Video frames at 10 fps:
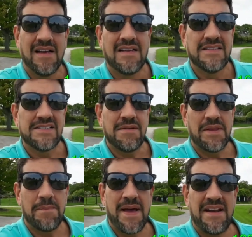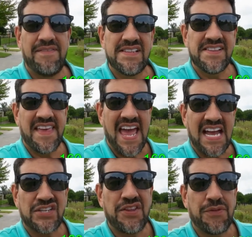So some of the benefits of the
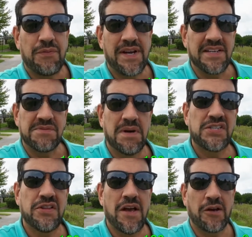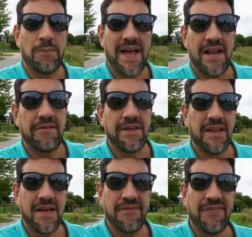Action 3 is much longer battery
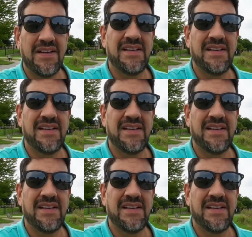life.